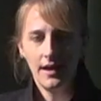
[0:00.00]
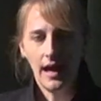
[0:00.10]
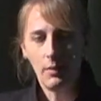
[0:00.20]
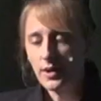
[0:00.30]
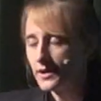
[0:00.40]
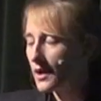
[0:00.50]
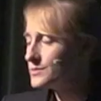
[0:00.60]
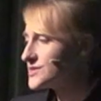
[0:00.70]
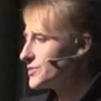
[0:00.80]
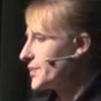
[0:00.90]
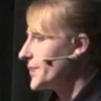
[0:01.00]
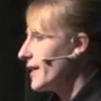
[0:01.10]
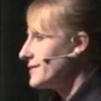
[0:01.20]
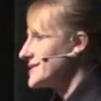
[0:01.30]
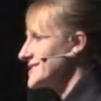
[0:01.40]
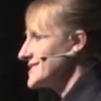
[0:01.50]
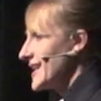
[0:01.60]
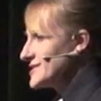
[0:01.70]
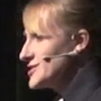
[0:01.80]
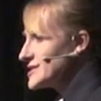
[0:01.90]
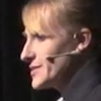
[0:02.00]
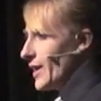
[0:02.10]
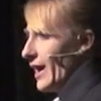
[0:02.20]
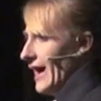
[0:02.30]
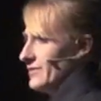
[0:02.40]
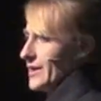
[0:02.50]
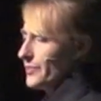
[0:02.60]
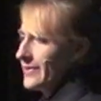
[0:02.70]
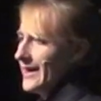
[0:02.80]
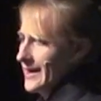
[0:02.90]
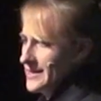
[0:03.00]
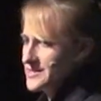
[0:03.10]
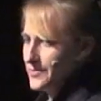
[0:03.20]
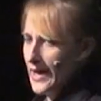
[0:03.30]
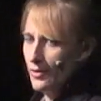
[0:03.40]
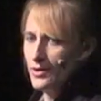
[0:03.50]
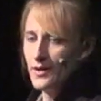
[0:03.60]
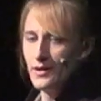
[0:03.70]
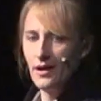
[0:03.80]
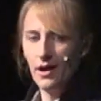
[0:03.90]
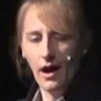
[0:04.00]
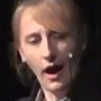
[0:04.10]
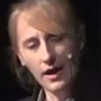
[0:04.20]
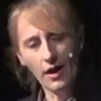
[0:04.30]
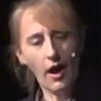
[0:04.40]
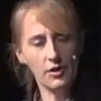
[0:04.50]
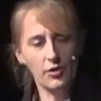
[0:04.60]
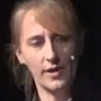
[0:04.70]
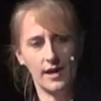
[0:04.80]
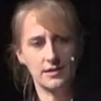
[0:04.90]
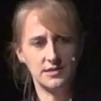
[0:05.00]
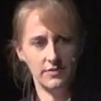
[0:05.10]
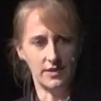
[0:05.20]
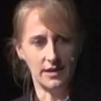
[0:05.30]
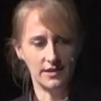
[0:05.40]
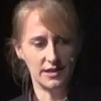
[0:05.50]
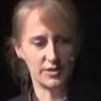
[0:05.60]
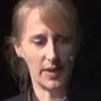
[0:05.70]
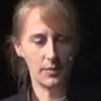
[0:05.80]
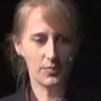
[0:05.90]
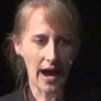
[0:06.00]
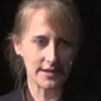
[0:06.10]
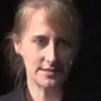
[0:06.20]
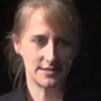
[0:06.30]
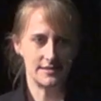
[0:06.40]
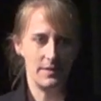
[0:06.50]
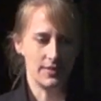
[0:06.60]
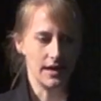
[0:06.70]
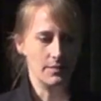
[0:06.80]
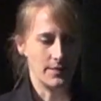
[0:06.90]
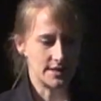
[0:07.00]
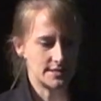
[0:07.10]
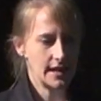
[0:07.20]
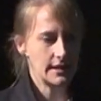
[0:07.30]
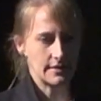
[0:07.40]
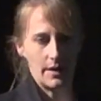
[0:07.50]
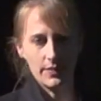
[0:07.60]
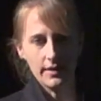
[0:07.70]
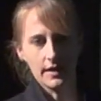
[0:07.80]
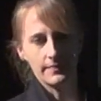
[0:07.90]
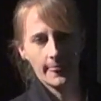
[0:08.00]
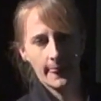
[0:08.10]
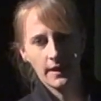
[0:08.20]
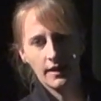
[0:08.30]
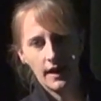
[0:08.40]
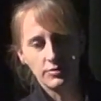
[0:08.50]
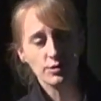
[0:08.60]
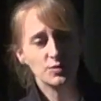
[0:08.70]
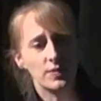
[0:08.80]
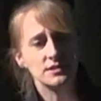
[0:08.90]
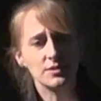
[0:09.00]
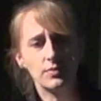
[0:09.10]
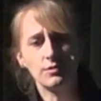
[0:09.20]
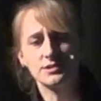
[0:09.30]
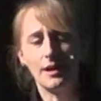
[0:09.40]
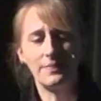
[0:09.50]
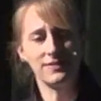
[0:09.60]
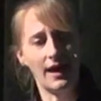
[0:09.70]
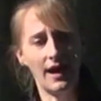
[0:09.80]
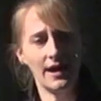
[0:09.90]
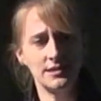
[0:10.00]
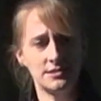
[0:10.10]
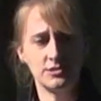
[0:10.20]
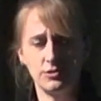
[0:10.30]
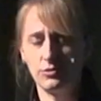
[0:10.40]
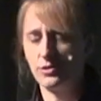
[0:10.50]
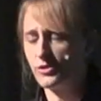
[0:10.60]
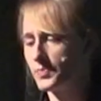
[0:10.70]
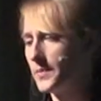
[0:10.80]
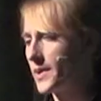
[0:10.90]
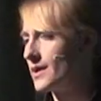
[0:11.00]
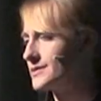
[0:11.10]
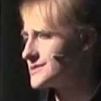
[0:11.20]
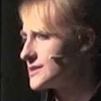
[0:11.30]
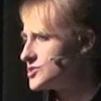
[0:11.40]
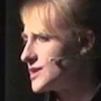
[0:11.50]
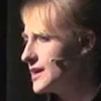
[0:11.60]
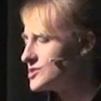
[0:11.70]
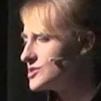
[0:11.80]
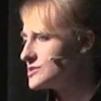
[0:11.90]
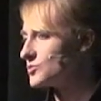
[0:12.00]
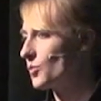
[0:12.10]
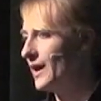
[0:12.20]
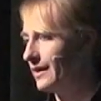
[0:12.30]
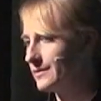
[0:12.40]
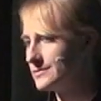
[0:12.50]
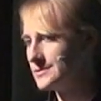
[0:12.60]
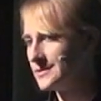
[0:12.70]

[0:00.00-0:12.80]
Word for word: And when it comes to preparedness, it's not just about having a plan, it's about an ongoing activity. It's about practicing that plan, maintaining that plan. And those principles apply to youth preparedness education as well.